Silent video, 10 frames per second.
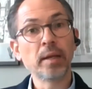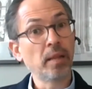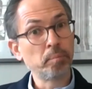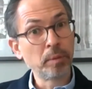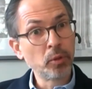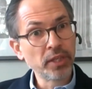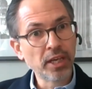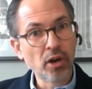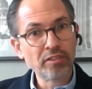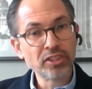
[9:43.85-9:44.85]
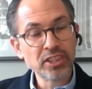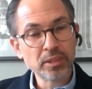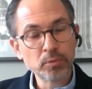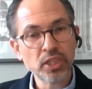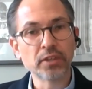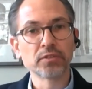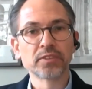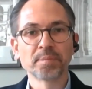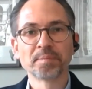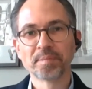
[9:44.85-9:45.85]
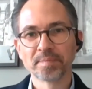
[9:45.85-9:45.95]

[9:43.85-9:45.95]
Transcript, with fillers: and people can go after it themselves.